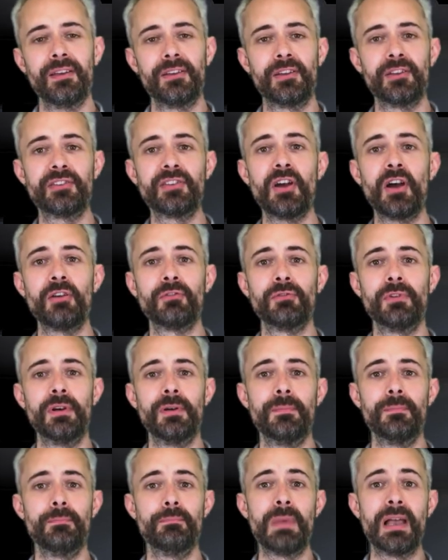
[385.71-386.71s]

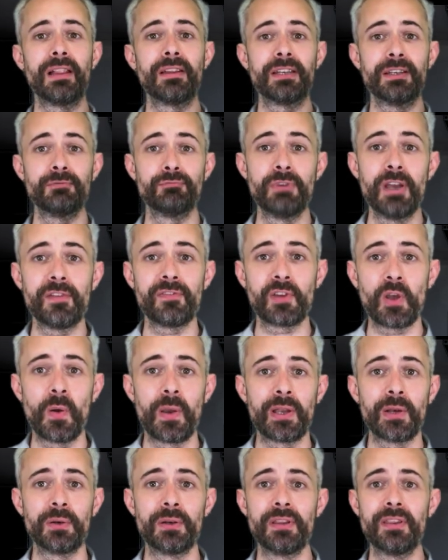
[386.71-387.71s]
guitar melody riff
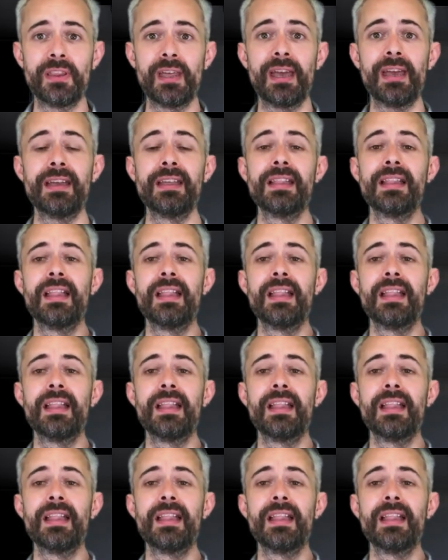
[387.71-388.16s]
going on in there.